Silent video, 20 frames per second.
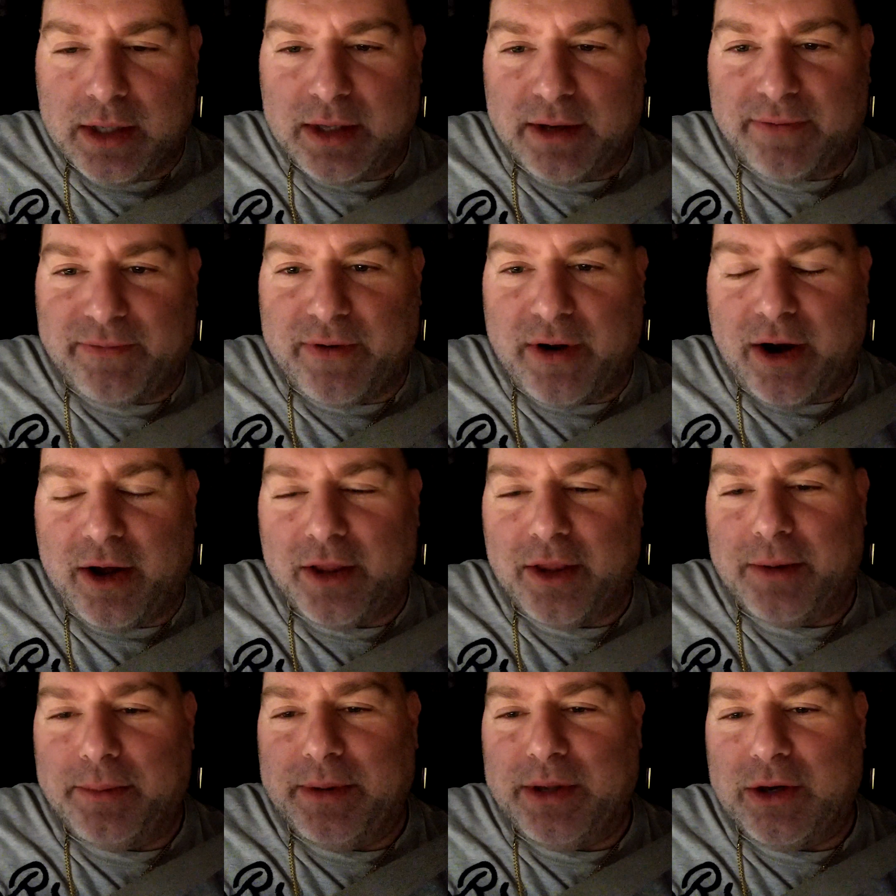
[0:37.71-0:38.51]
the
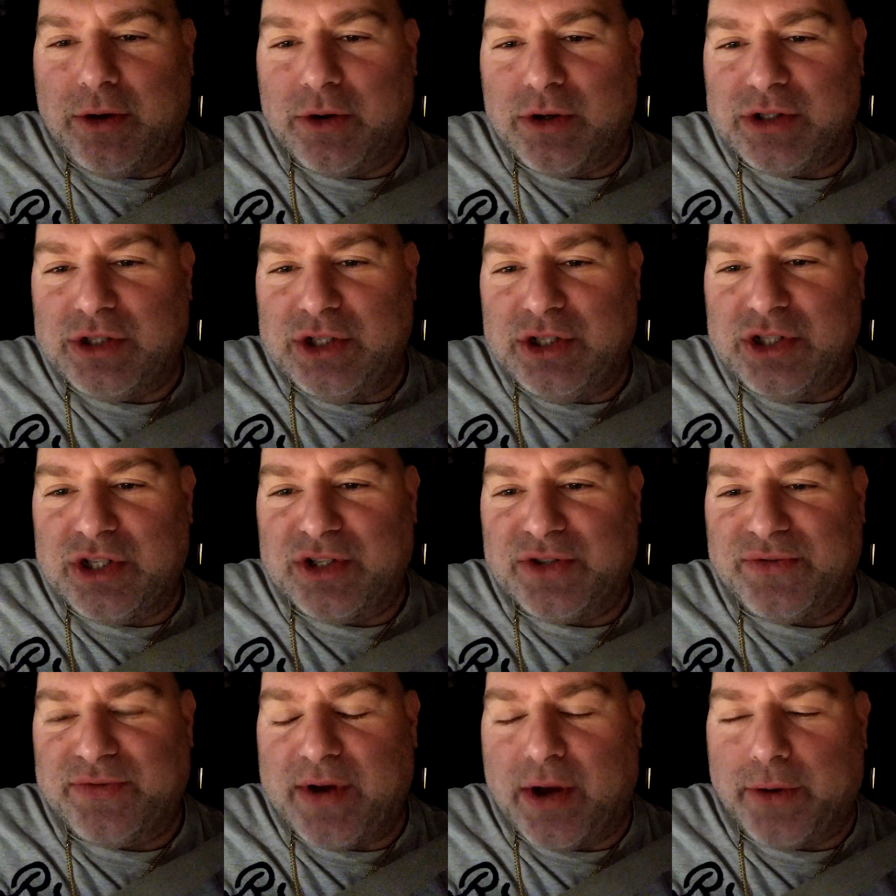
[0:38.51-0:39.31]
father, because he
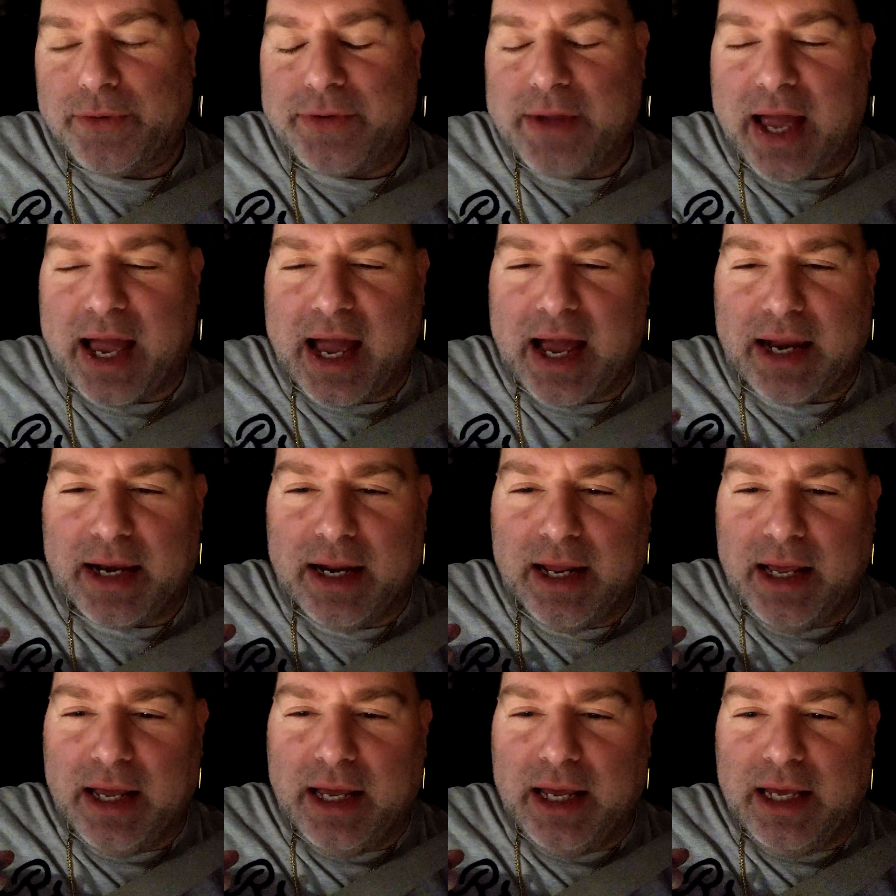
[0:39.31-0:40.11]
just felt that
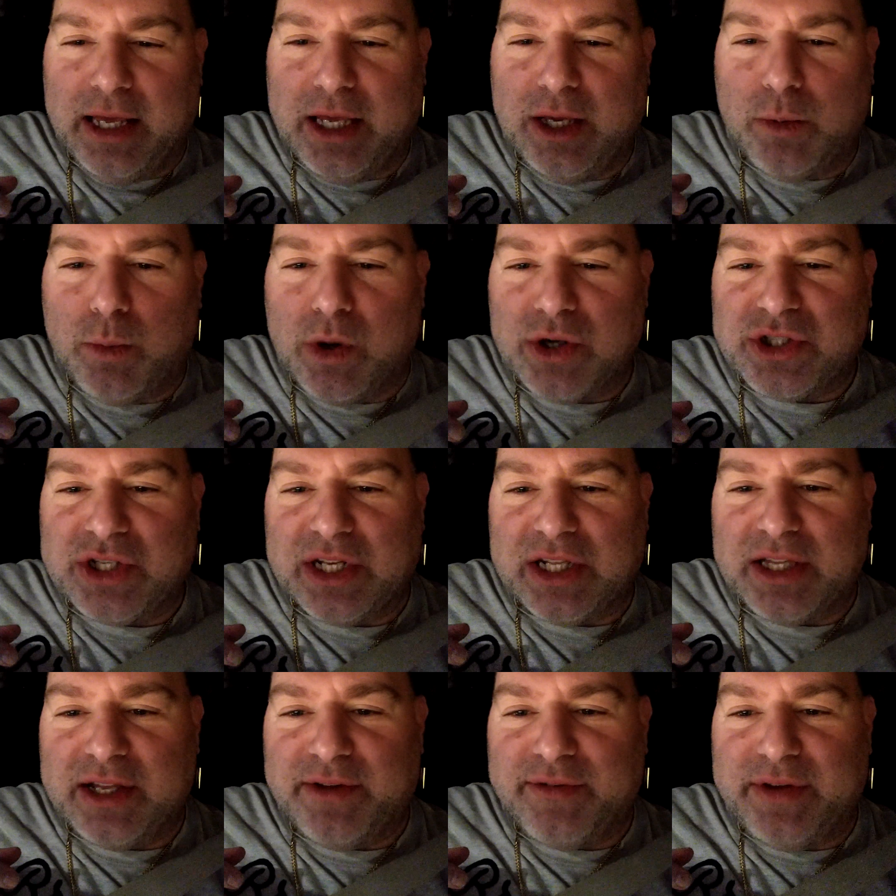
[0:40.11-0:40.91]
he
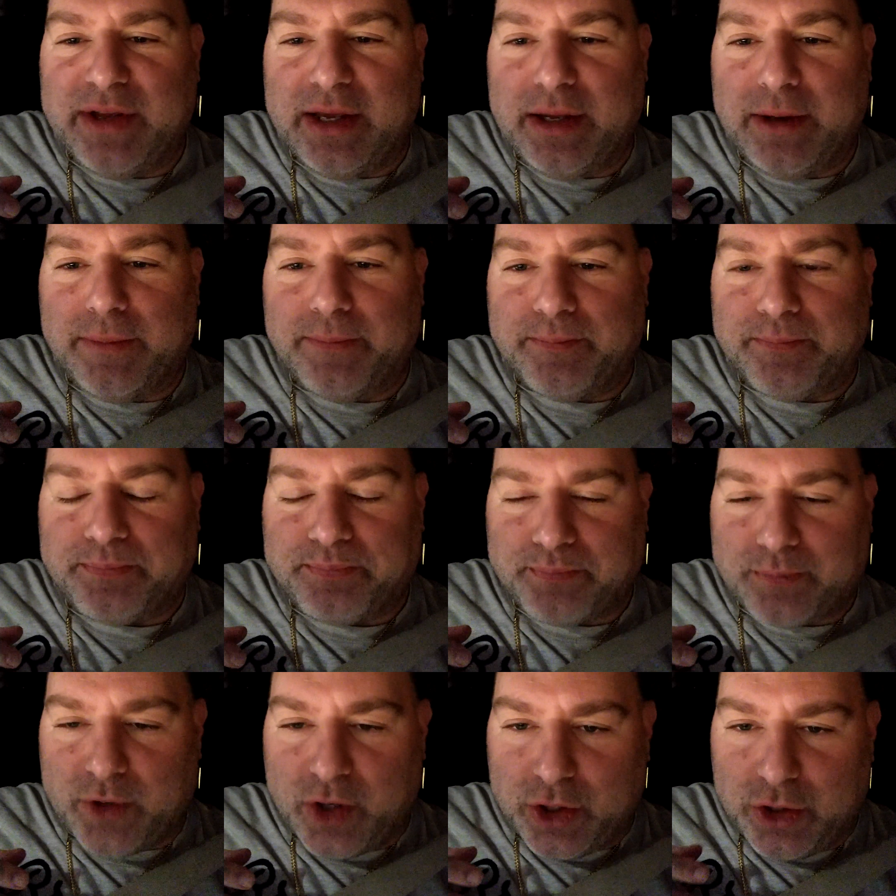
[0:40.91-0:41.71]
wasn't living
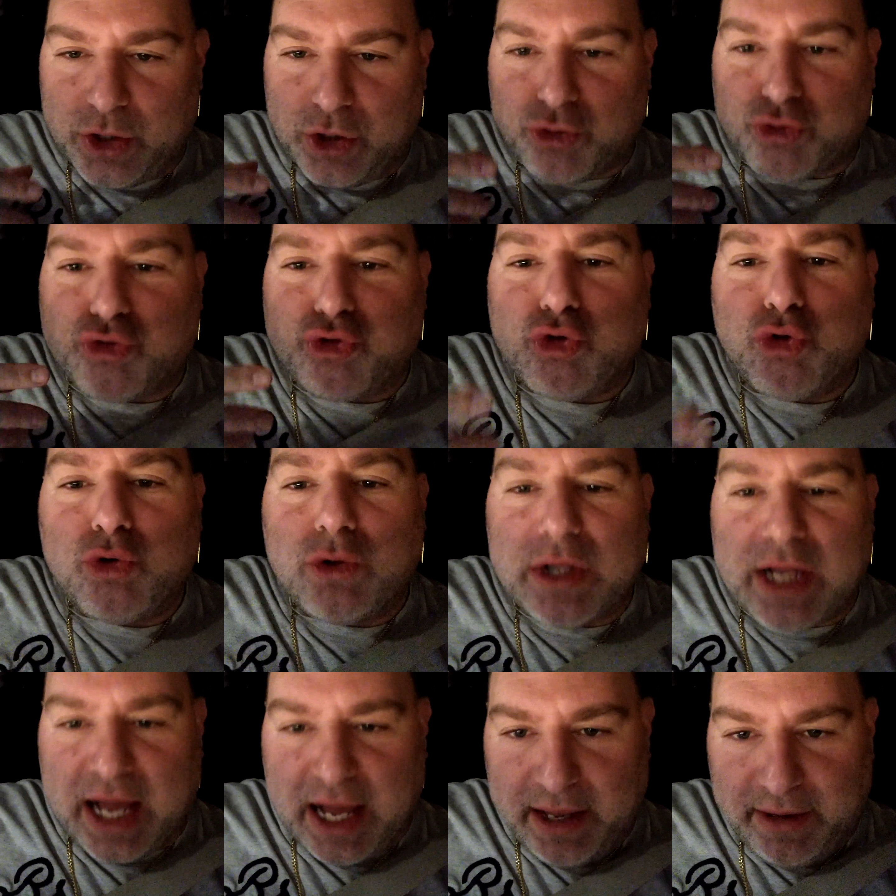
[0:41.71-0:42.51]
the true
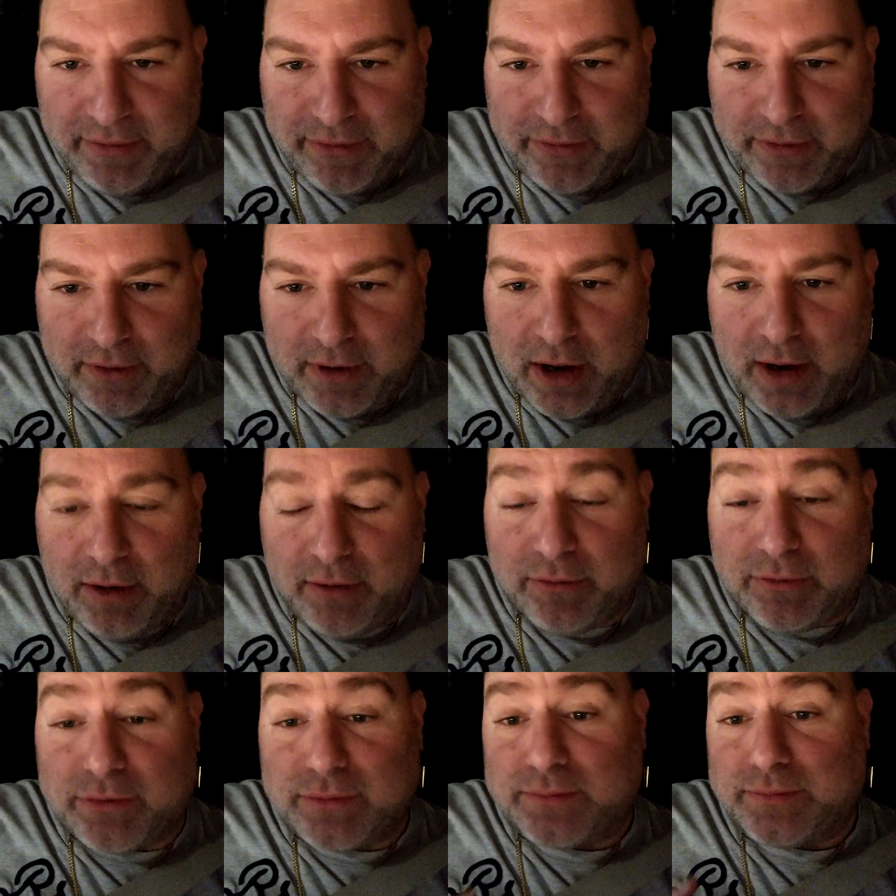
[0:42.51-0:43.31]
life
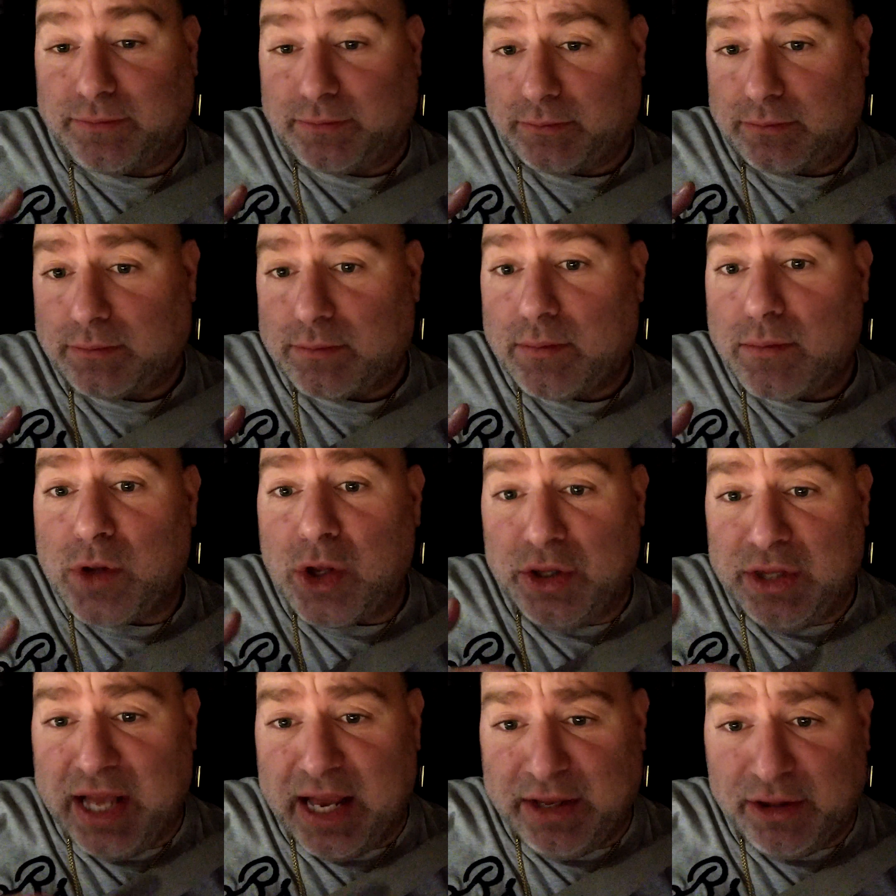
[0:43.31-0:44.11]
of
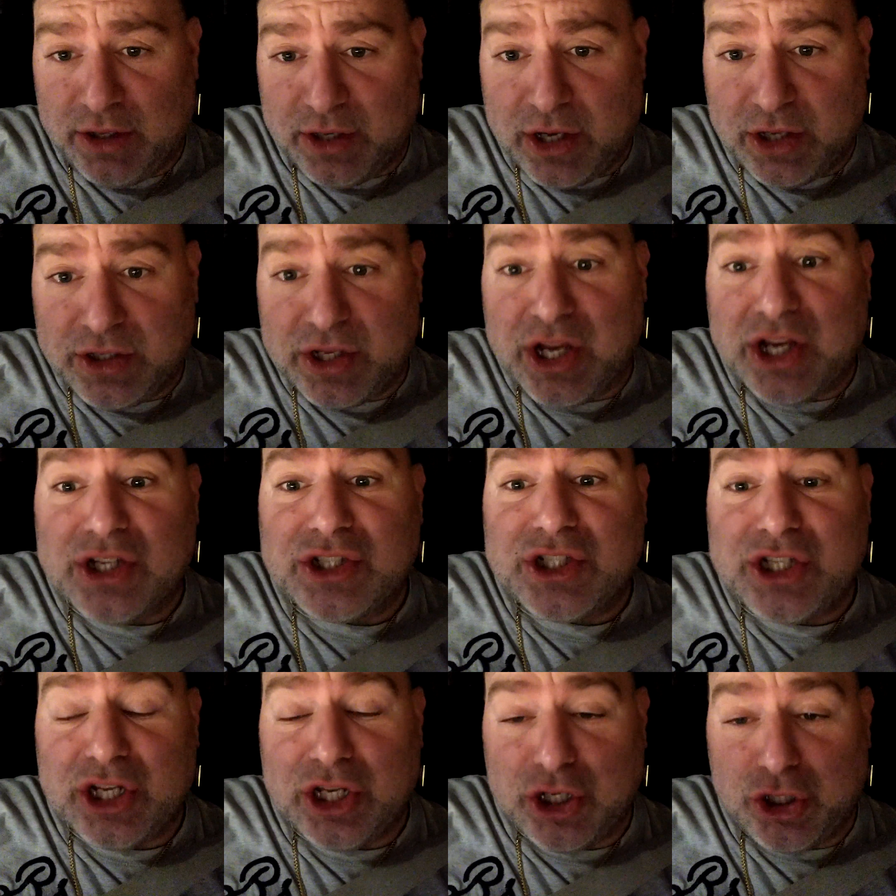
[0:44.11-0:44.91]
the, the, the
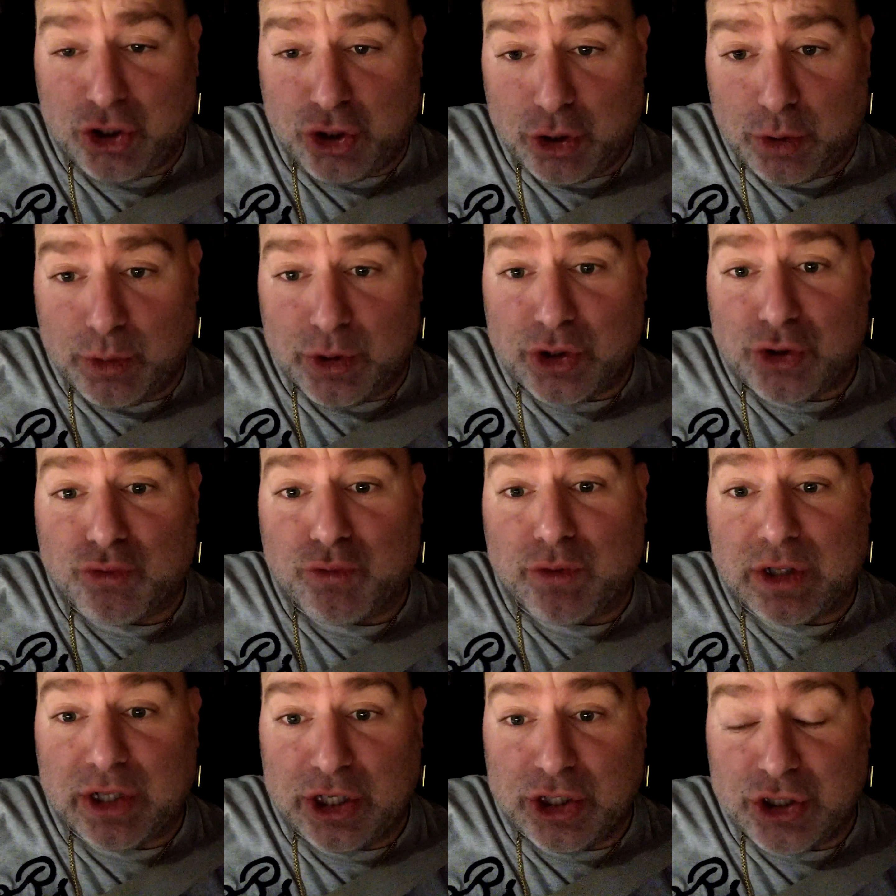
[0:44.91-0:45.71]
Hasidic Jewish
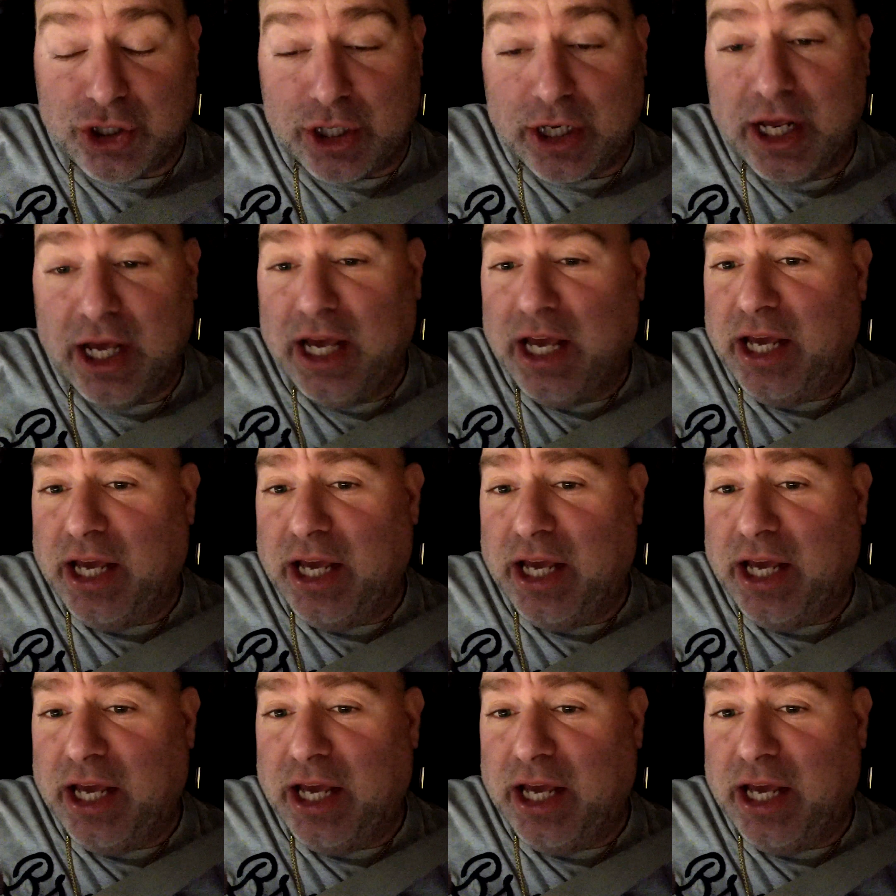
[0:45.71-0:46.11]
religion.